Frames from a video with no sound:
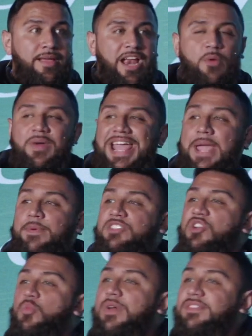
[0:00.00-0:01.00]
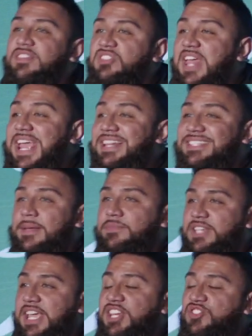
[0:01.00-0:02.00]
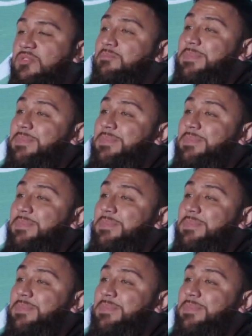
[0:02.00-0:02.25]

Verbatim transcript: and we're able to withstand temptation